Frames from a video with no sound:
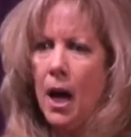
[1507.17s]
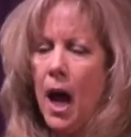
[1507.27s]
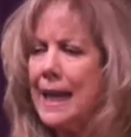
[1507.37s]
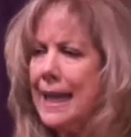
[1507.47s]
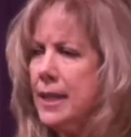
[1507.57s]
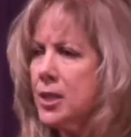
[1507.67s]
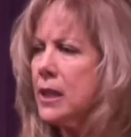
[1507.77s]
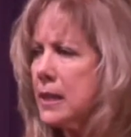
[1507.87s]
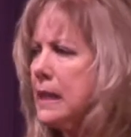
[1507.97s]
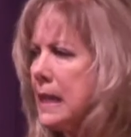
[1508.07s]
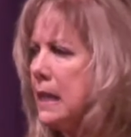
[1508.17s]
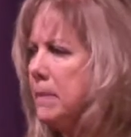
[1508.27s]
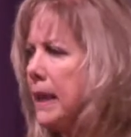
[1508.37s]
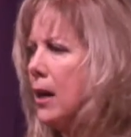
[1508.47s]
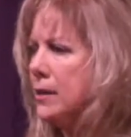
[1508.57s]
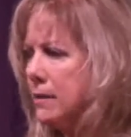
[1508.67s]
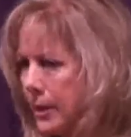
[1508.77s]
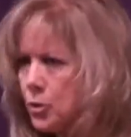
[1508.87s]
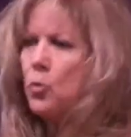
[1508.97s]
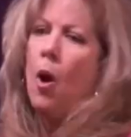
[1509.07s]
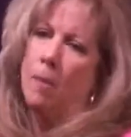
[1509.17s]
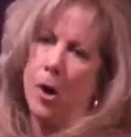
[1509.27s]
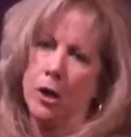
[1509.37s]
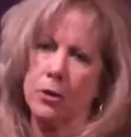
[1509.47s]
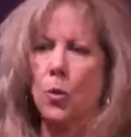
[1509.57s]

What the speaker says: I can't succeed because there's Walmart